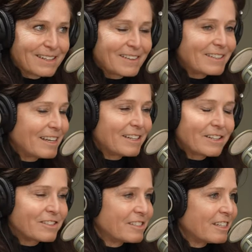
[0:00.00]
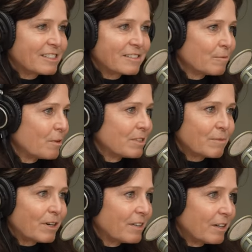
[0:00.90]
and the data doesn't say
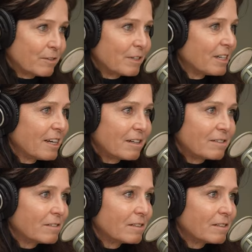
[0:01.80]
one way or the other right now